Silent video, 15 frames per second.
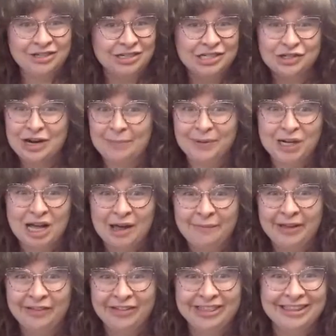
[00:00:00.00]
Just drop a
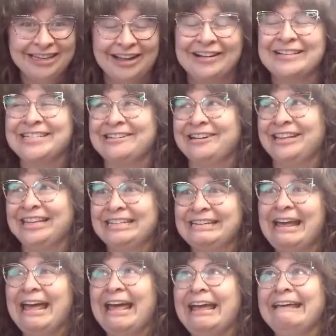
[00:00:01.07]
comment of the question of the
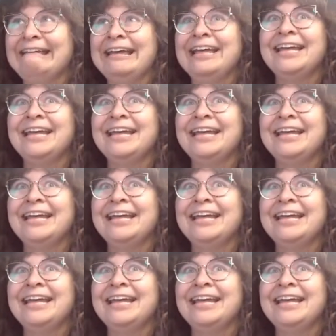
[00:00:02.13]
day.